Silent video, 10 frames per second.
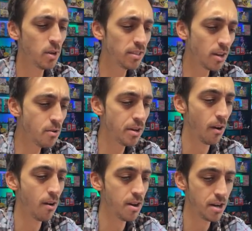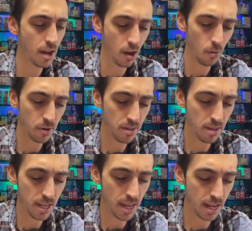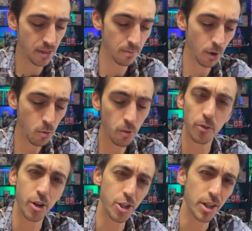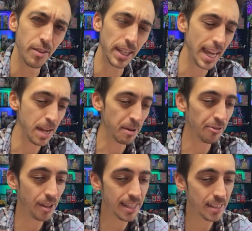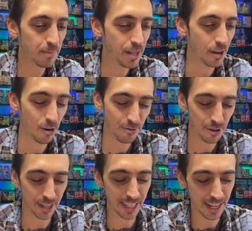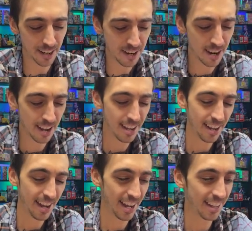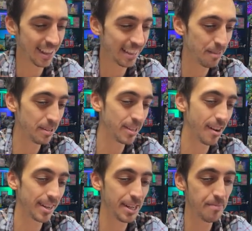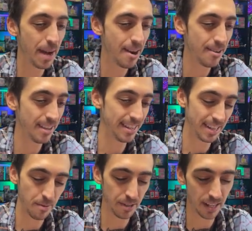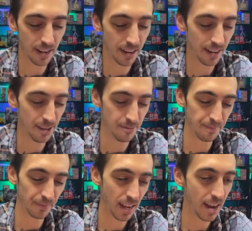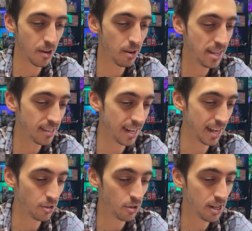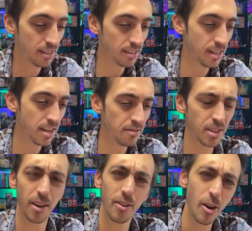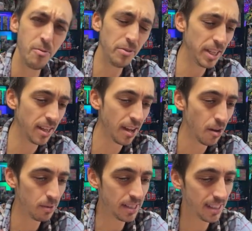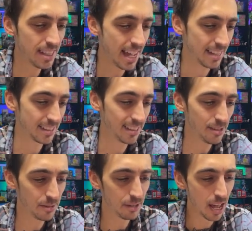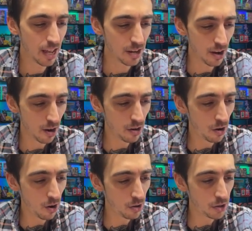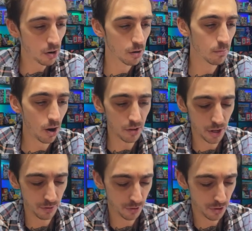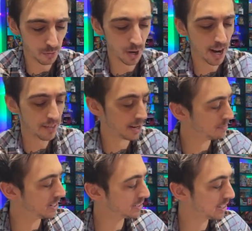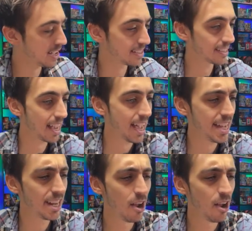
what's going on with the mobile version of the game? I feel like it's been over a year that they've been talking about it coming to iOS and Android and stuff. So hopefully we see that soon. Non-holo Armaldo for the rare that I'm gonna set aside